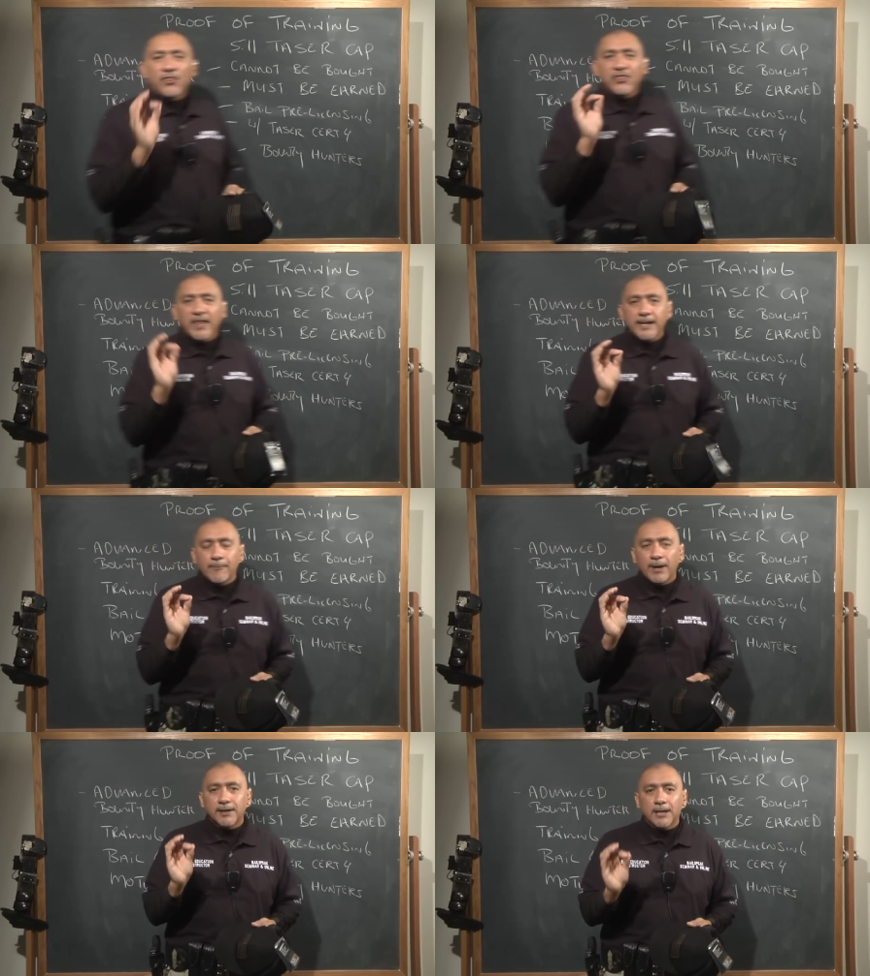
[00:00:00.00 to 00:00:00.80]
Think
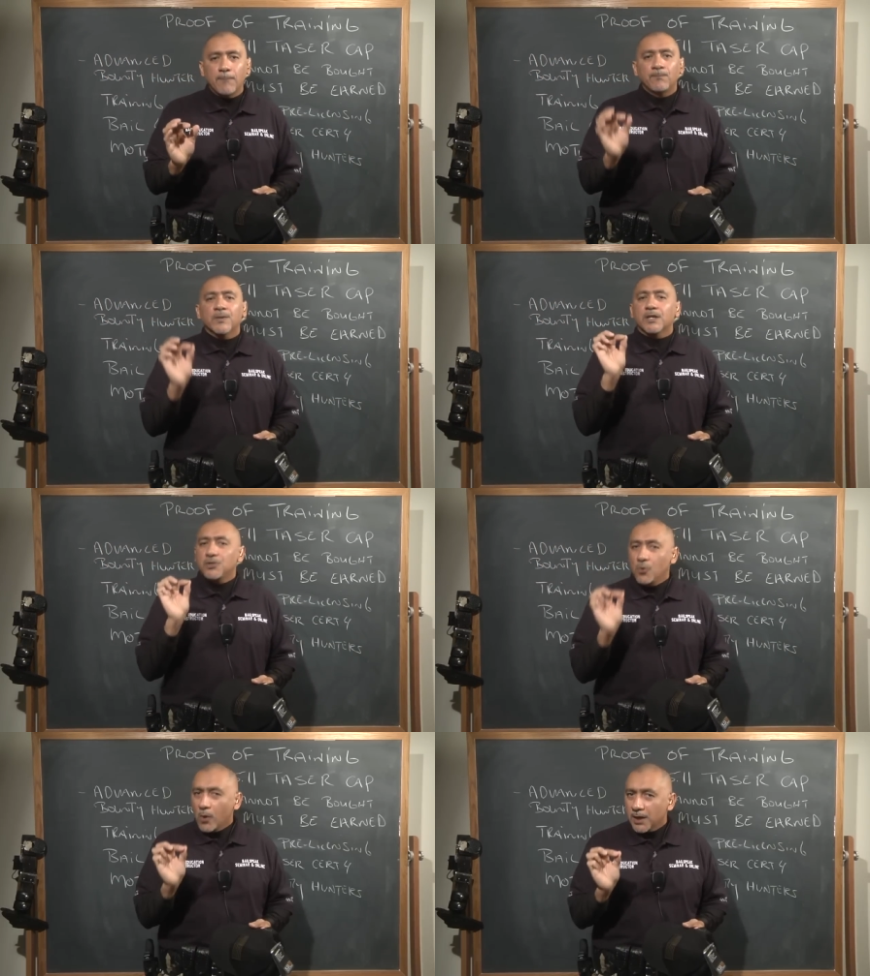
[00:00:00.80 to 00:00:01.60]
about it.
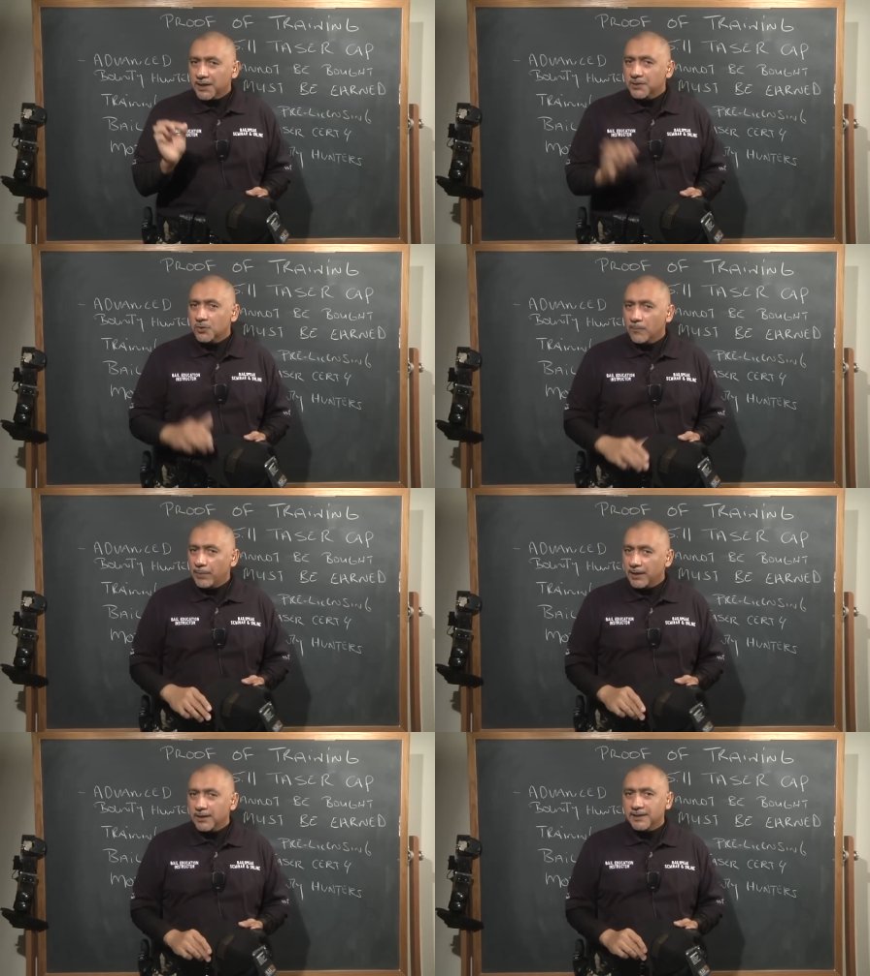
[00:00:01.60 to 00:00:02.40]
You walk into a
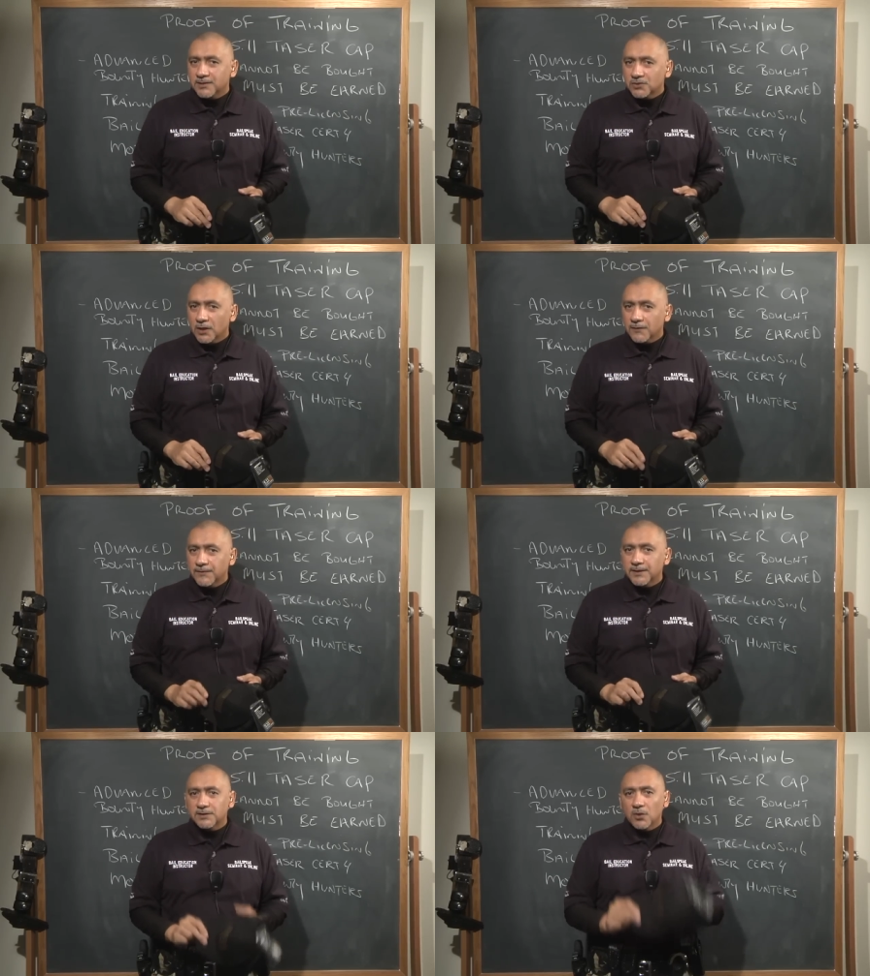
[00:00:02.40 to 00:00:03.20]
bail agent's
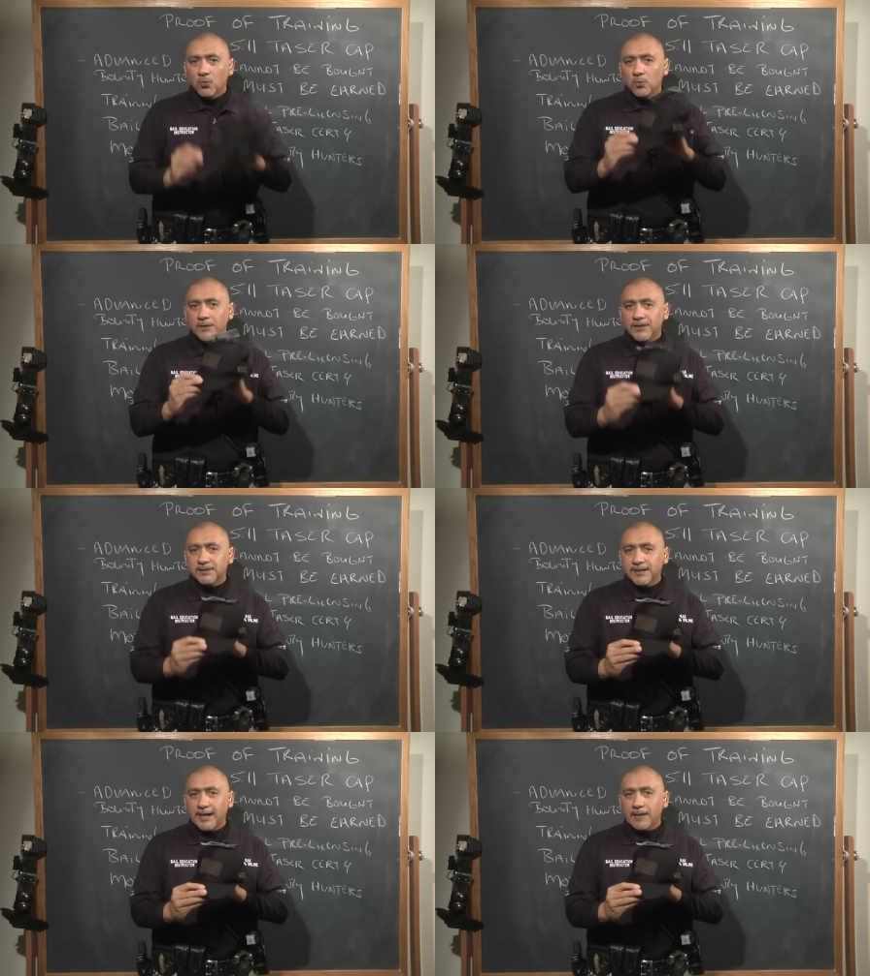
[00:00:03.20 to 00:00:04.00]
office with
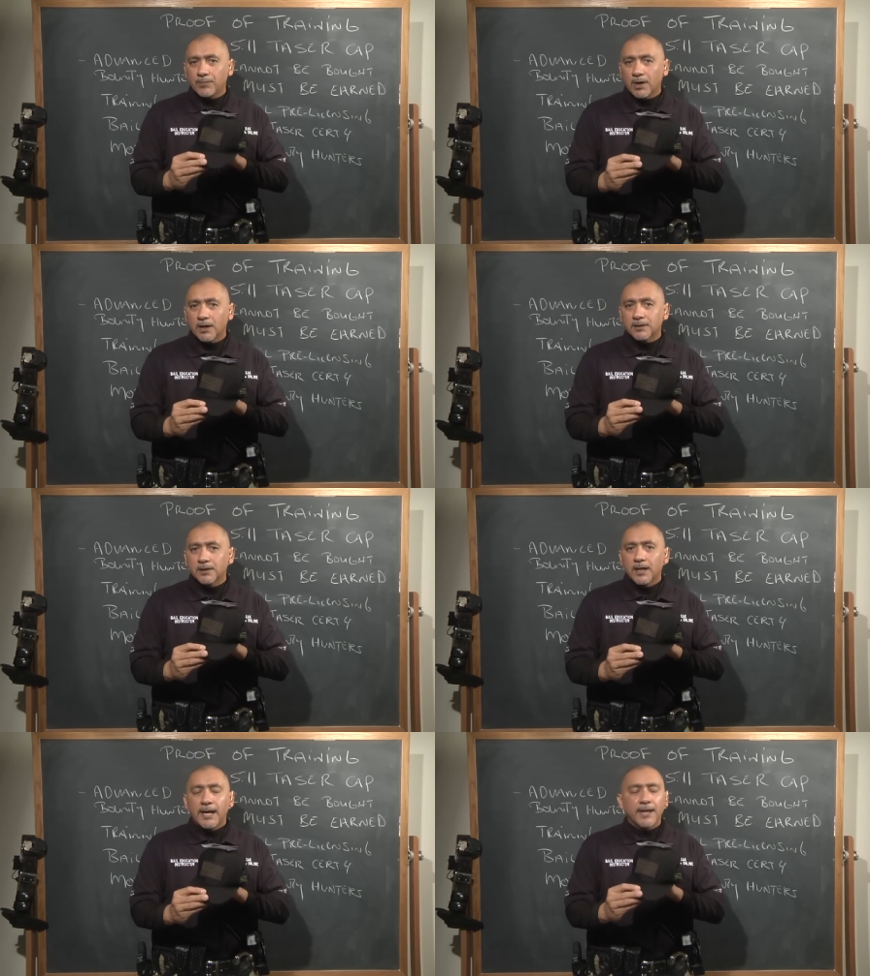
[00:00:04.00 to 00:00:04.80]
this cap on,
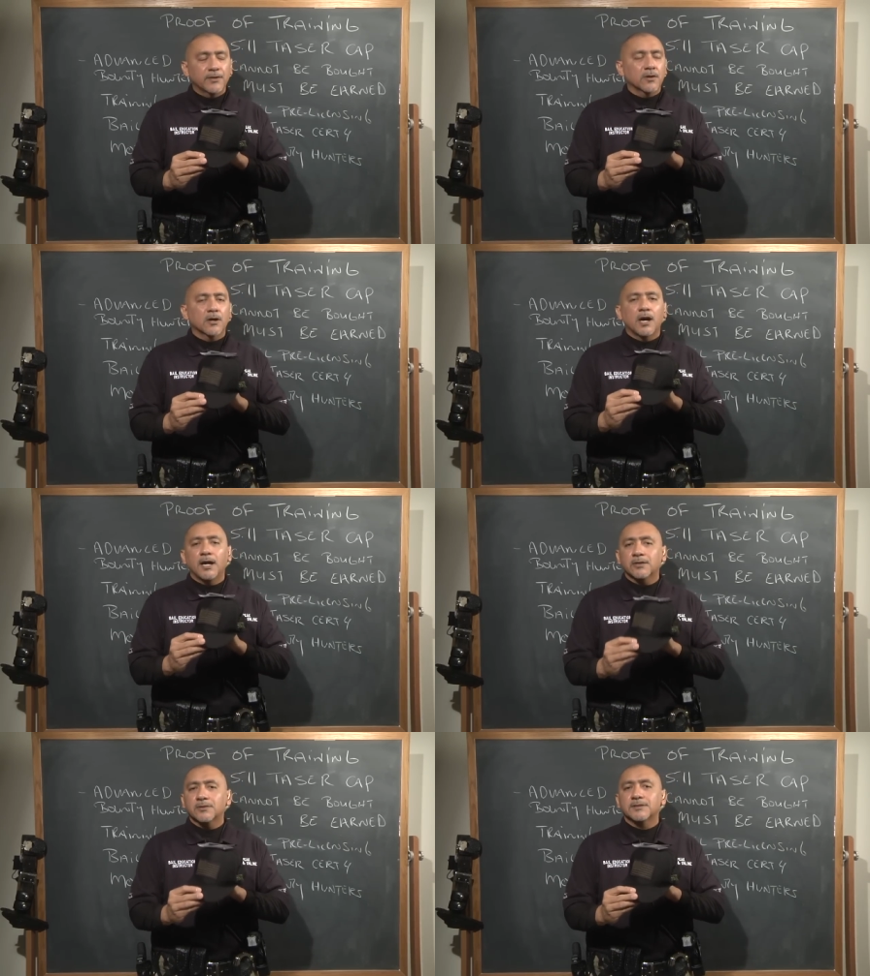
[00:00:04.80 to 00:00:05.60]
and there are
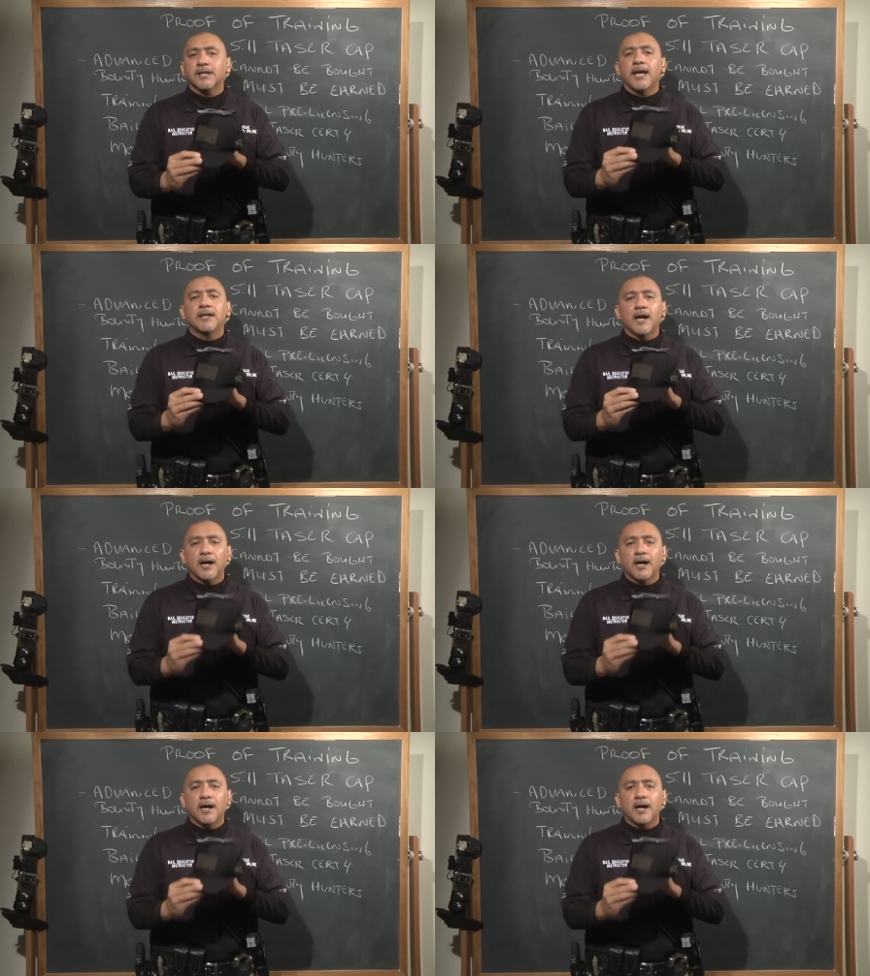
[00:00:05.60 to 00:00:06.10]
hundreds and